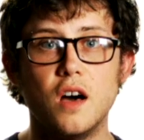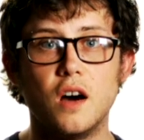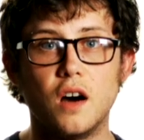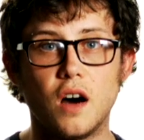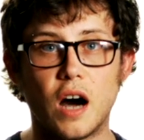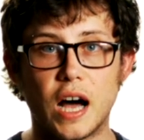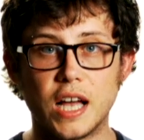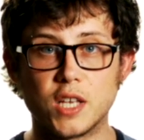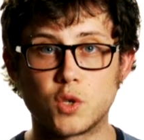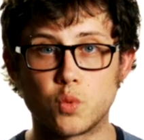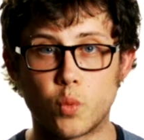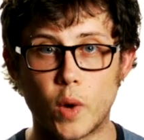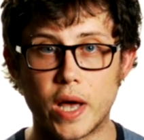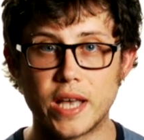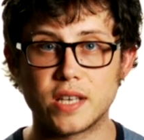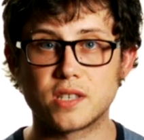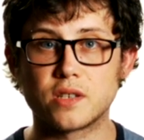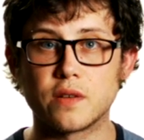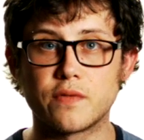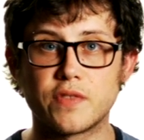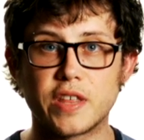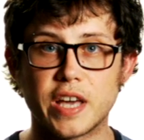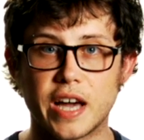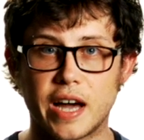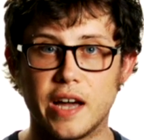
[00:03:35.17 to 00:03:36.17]
lies west
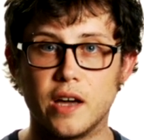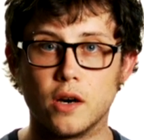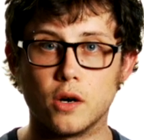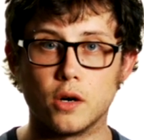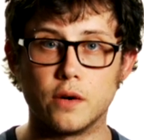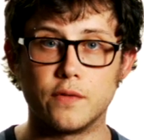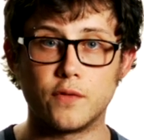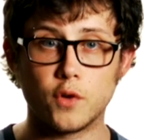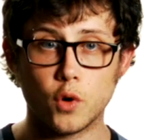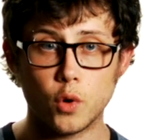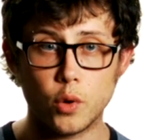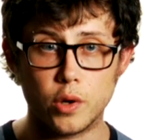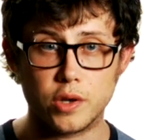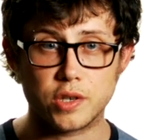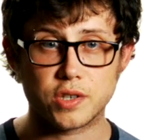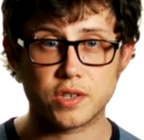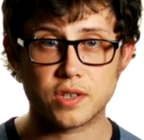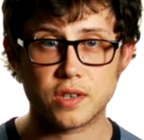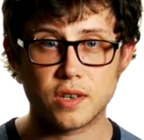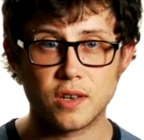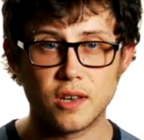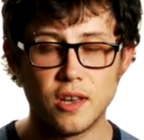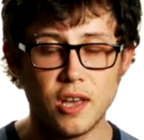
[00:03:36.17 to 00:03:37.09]
of the Isle of Lewis.